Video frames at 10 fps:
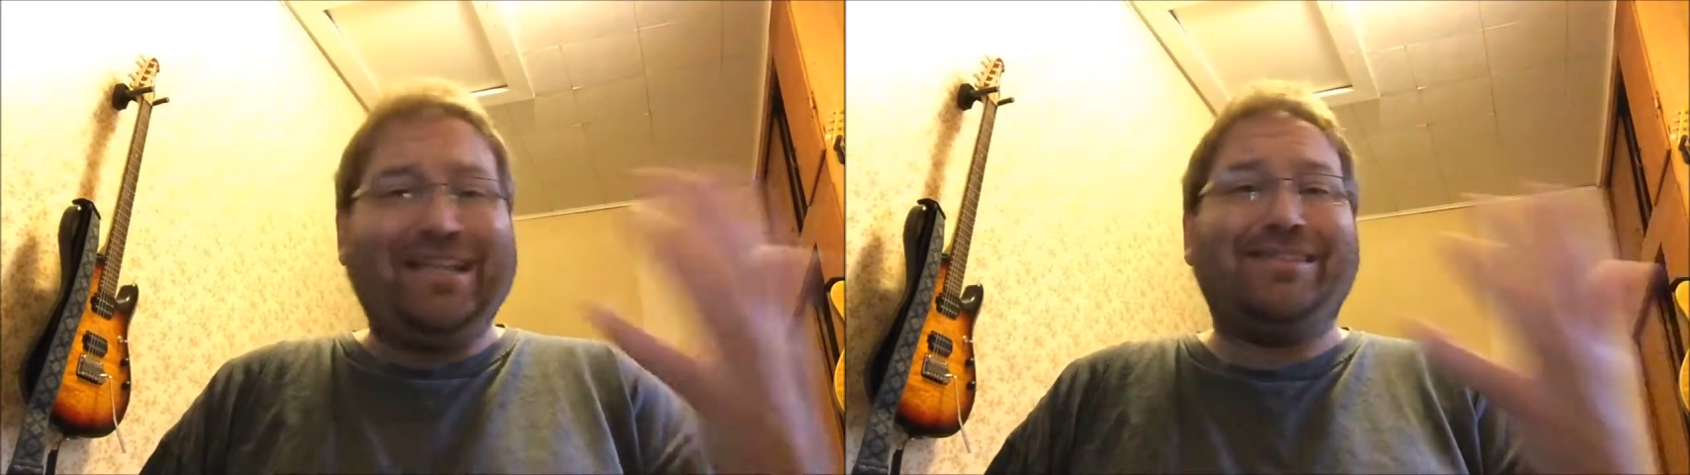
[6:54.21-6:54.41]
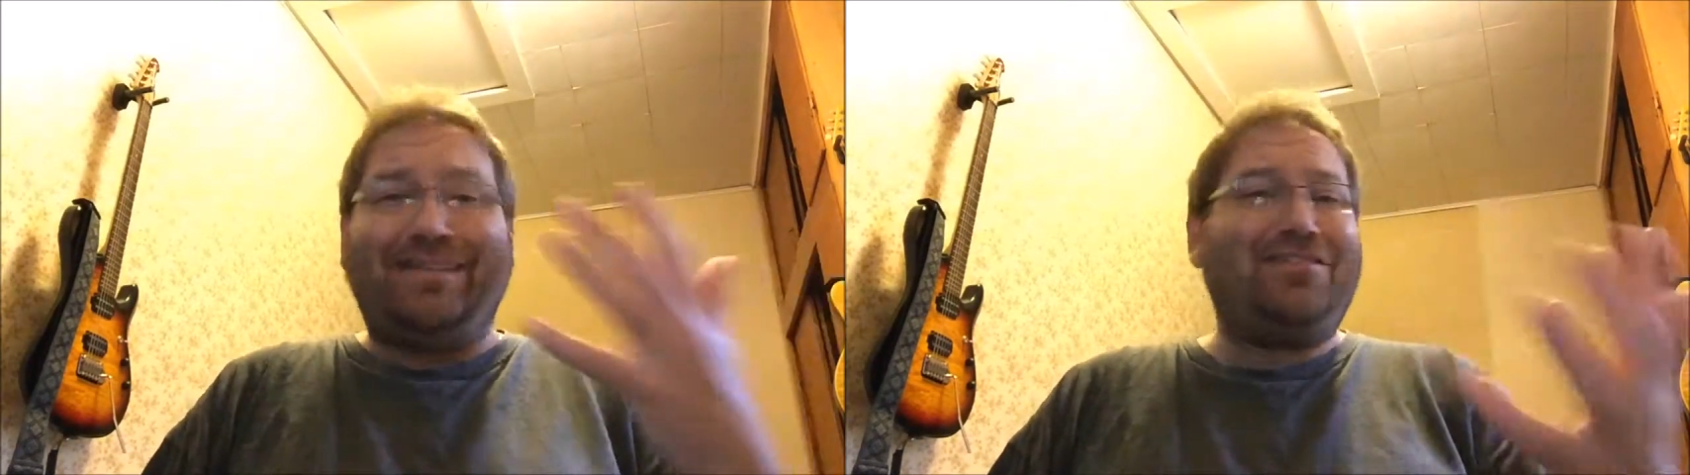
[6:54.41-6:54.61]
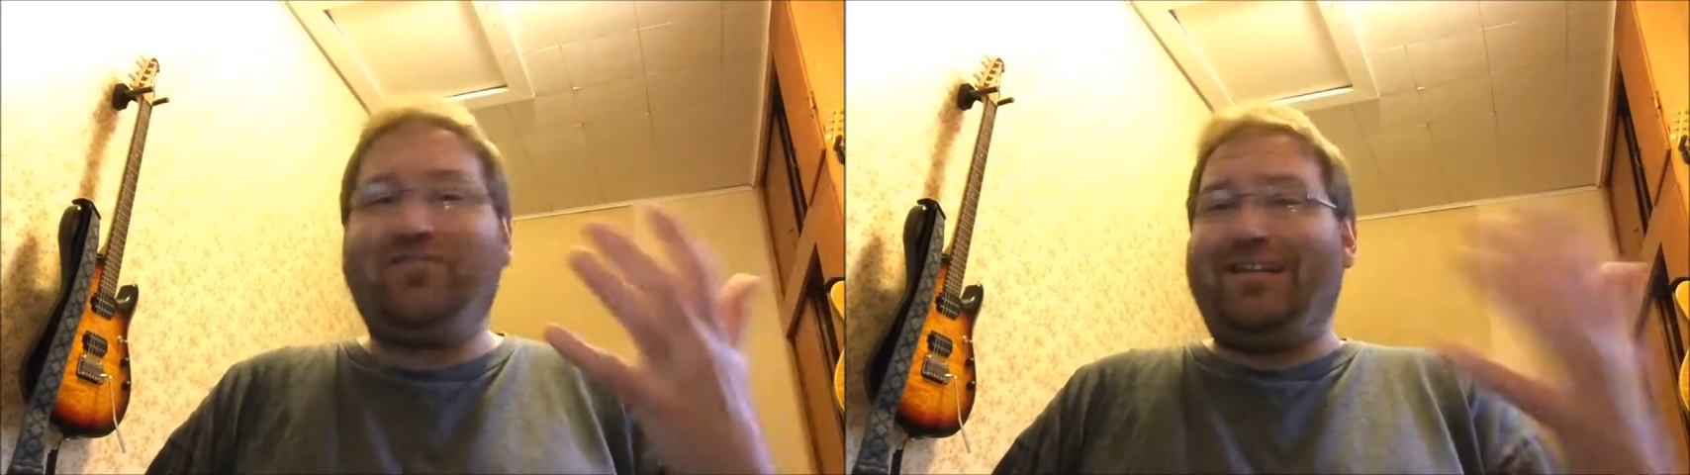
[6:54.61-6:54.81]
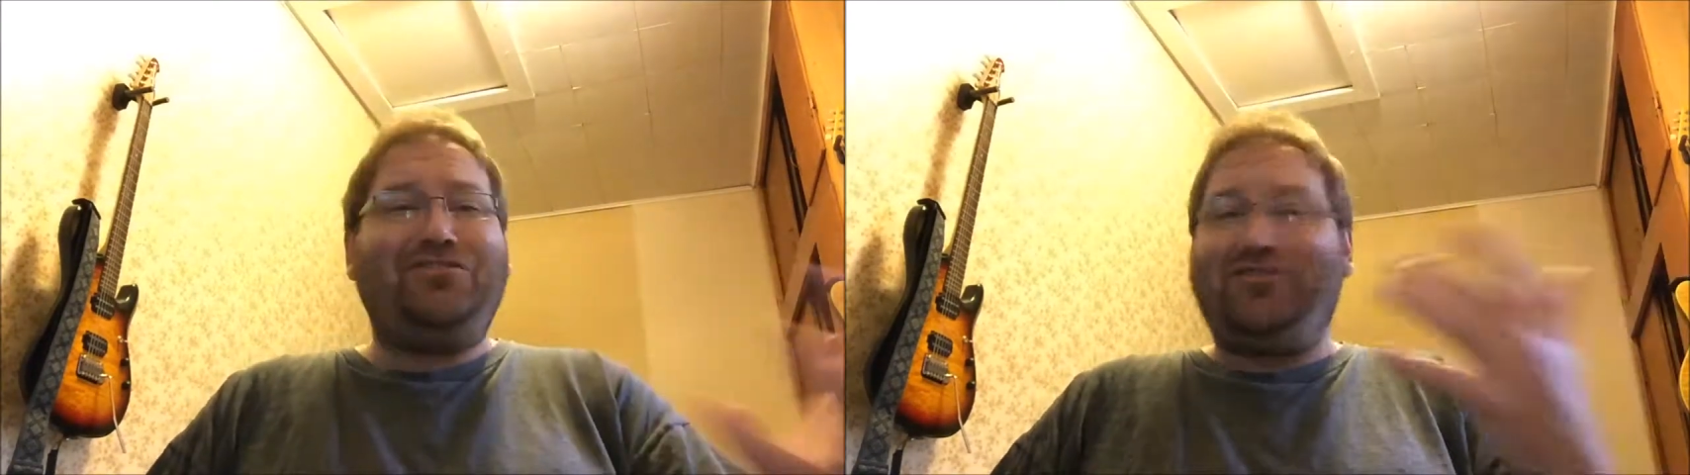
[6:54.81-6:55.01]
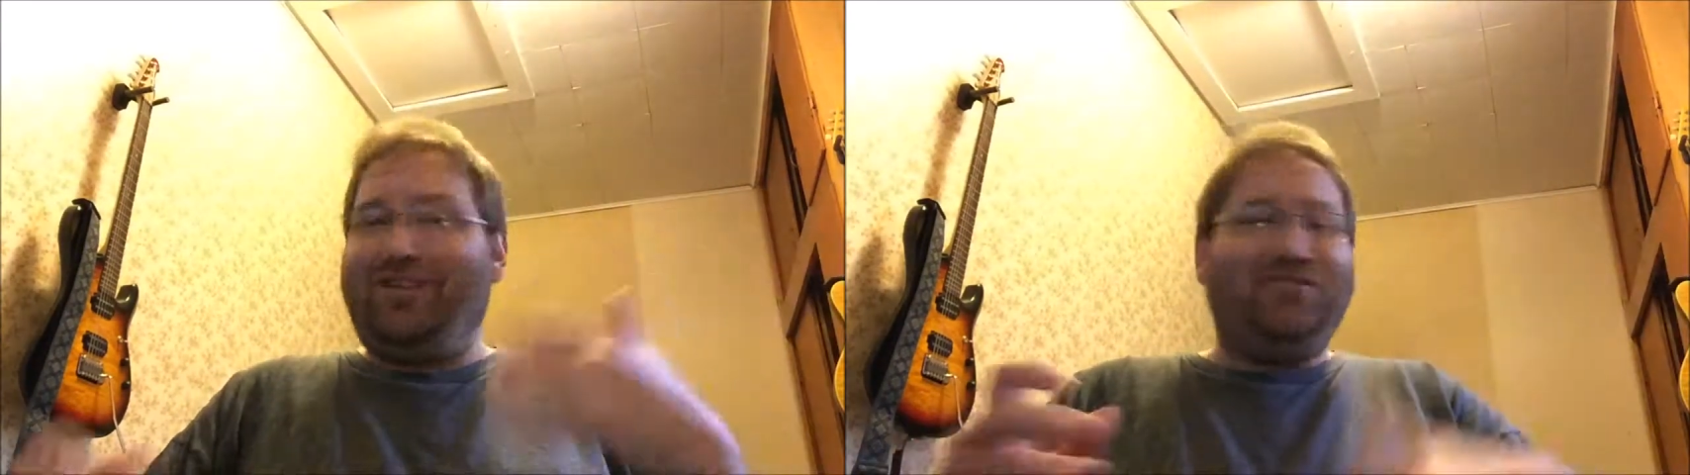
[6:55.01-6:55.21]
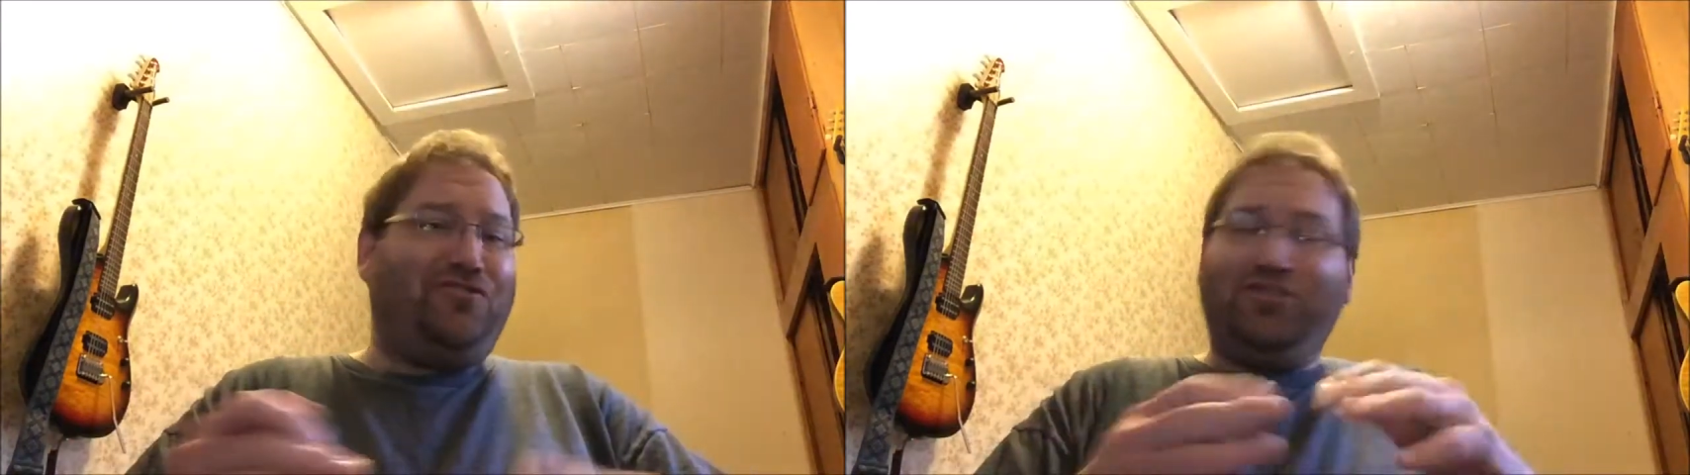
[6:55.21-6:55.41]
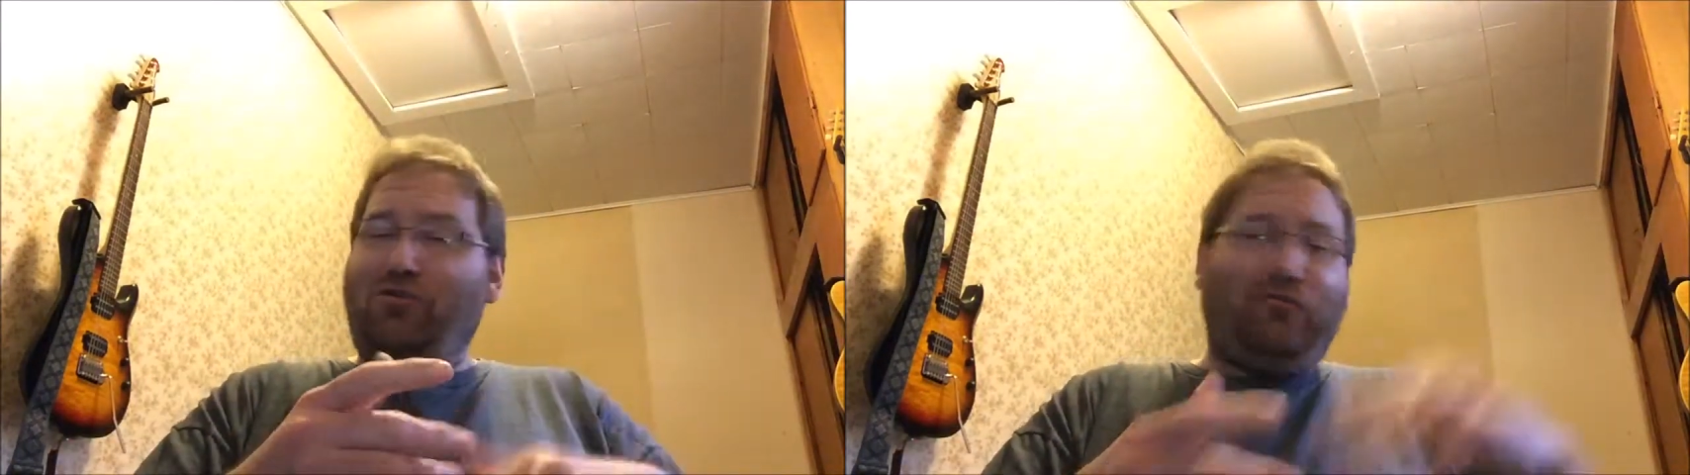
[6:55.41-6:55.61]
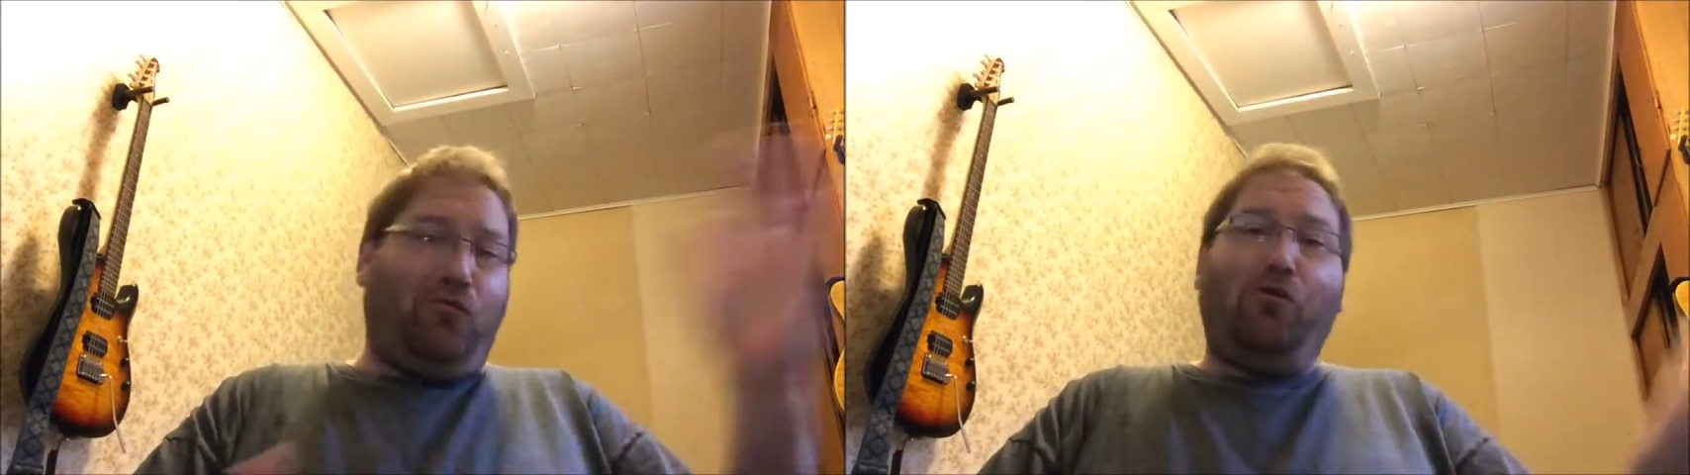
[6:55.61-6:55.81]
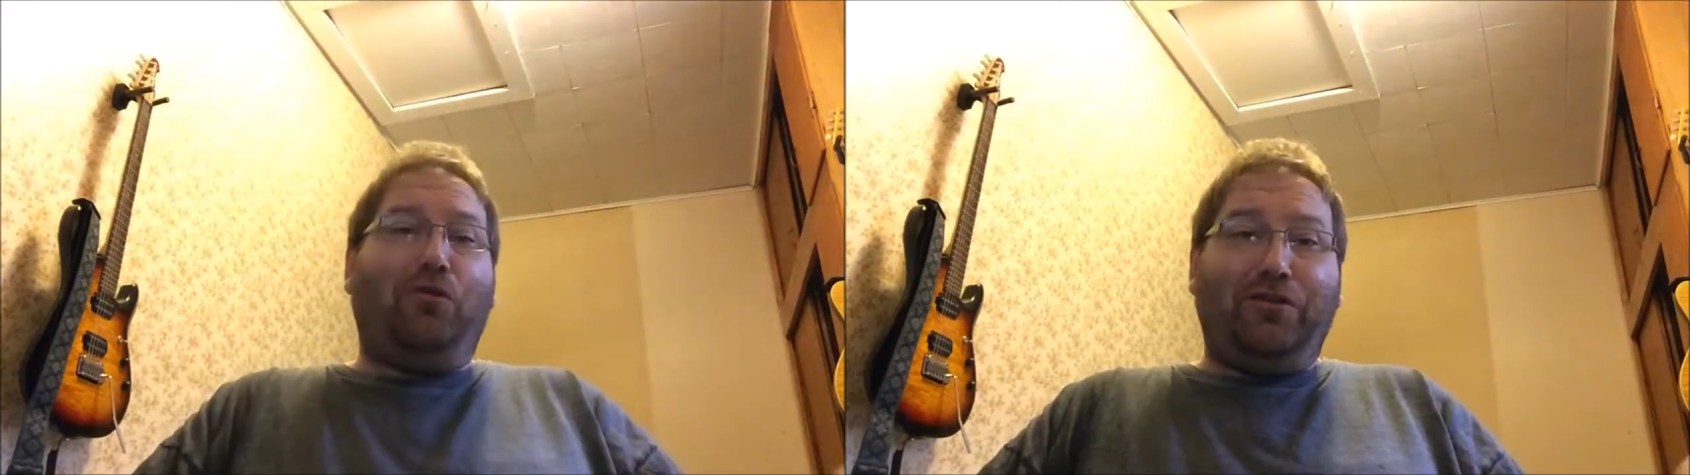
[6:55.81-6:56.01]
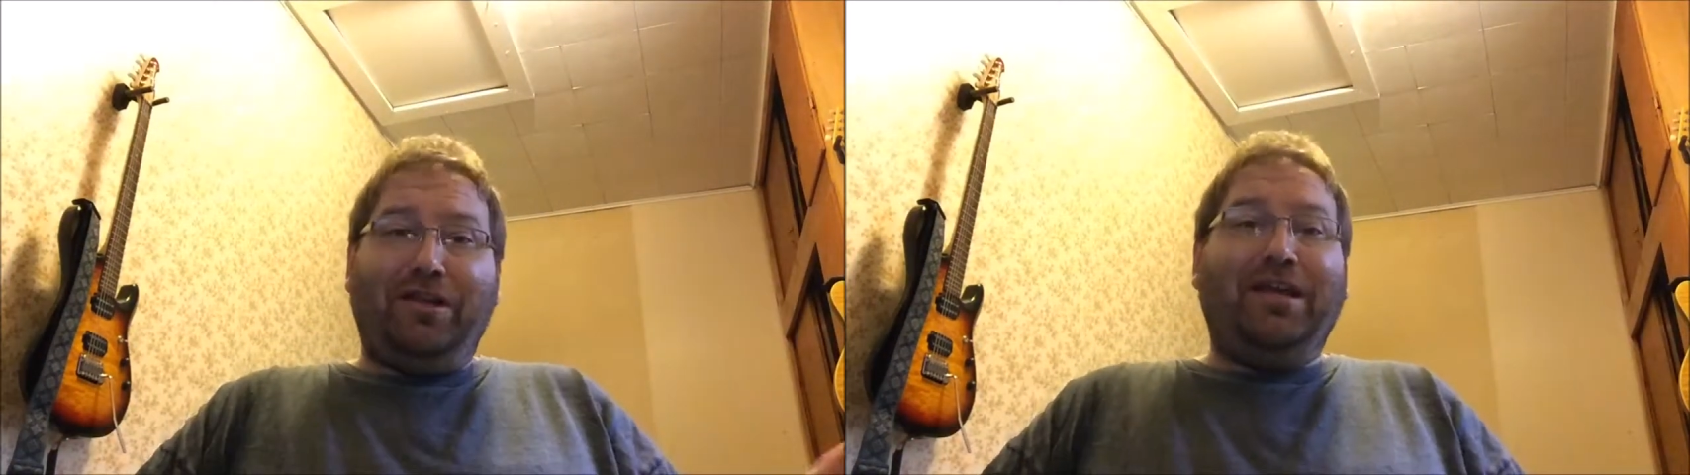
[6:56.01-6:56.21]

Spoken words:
let this legislation go forward